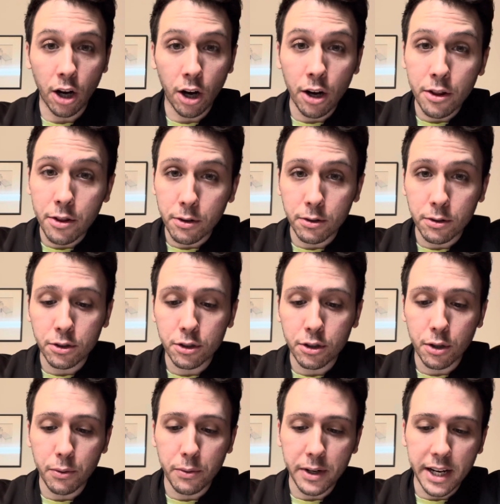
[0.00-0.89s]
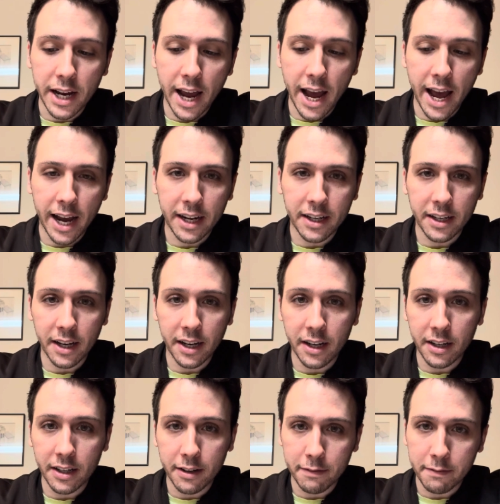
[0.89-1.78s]
others to react in
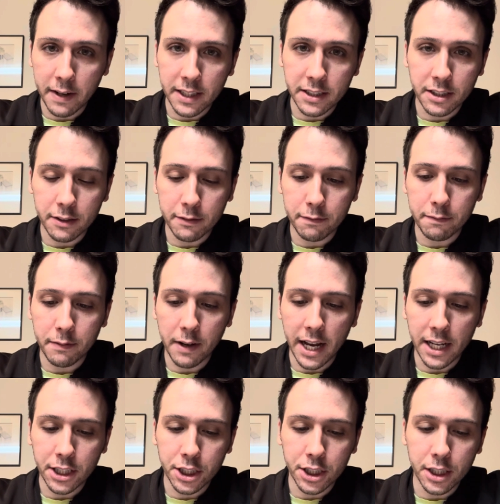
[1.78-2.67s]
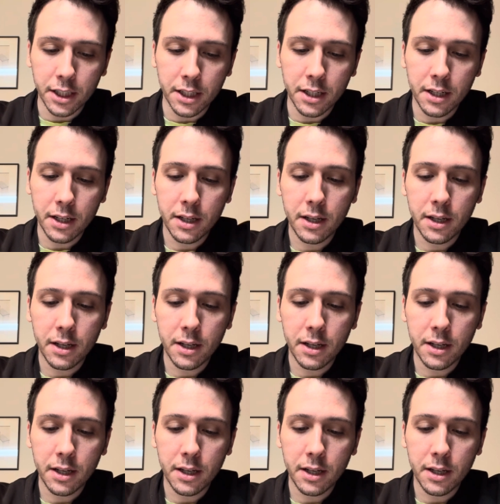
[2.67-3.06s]
a defensive fashion.